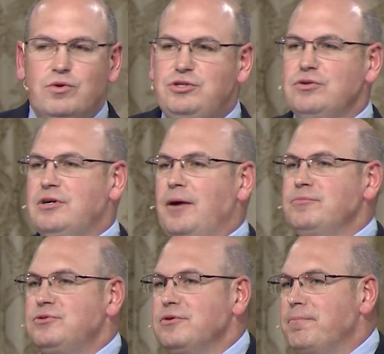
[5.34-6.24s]
would you
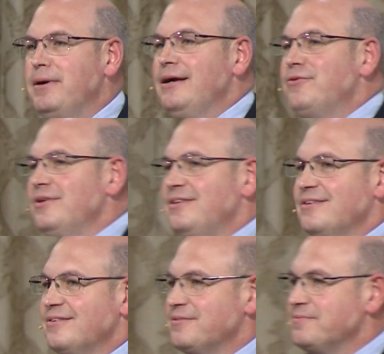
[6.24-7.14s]
come to a
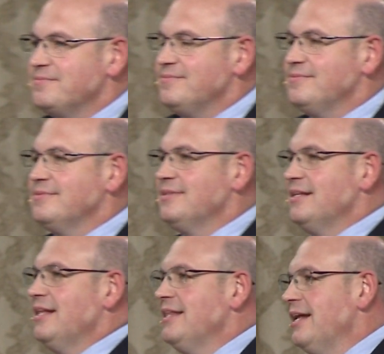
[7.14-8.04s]
banquet
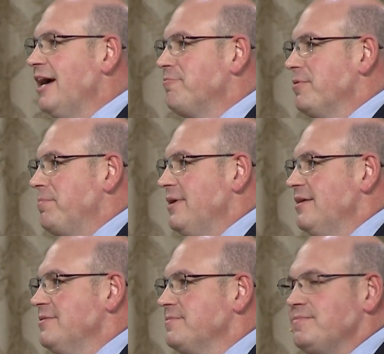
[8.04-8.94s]
that I've
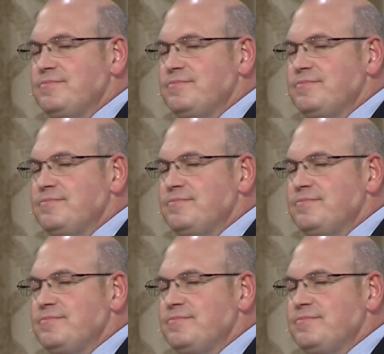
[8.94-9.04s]
prepared?